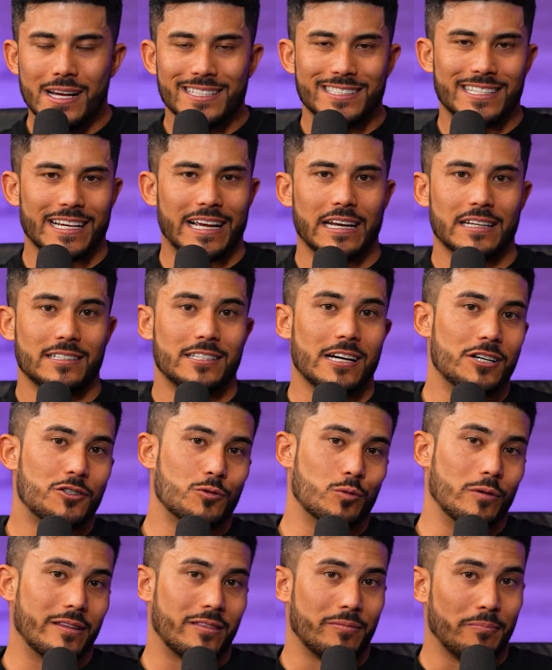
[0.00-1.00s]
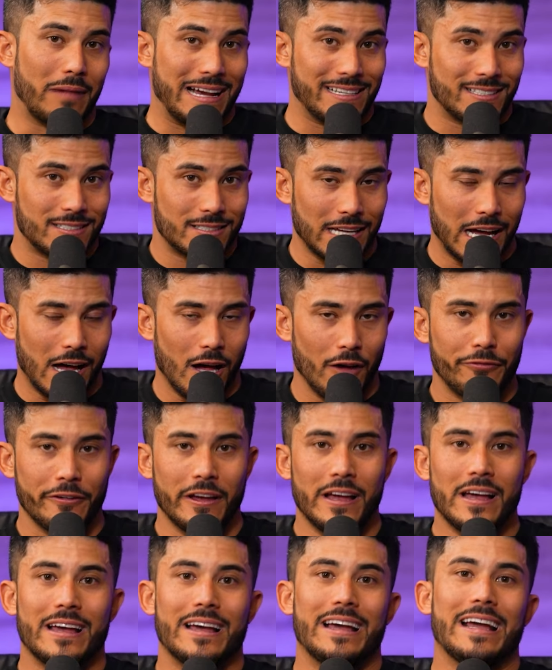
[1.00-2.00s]
to get in touch with myself
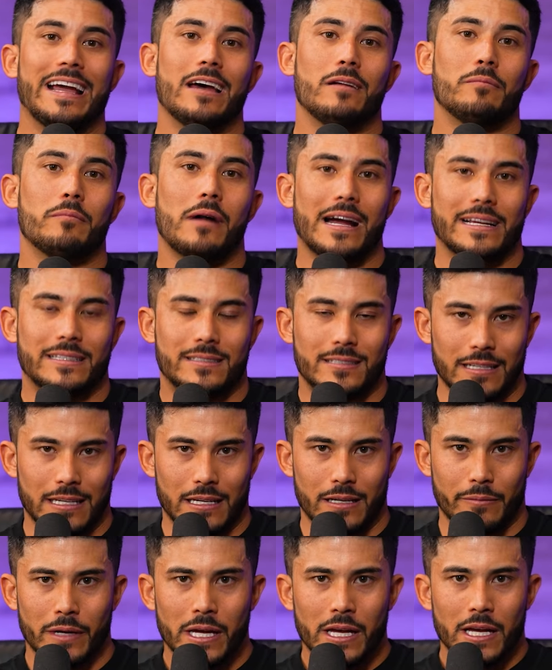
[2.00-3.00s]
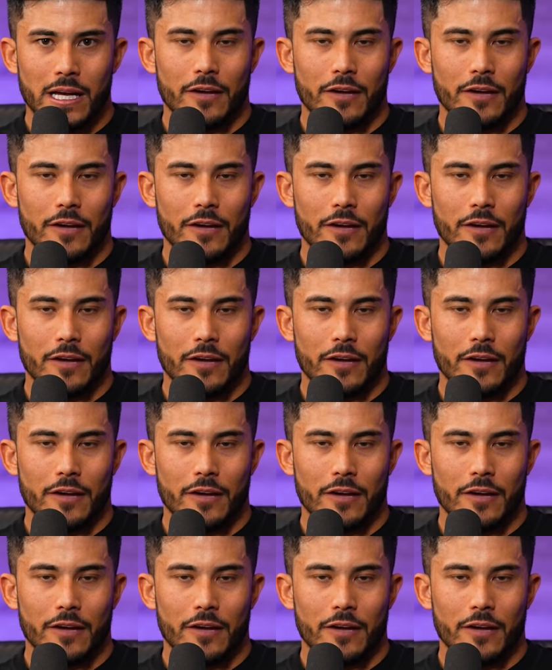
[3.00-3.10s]
and my team.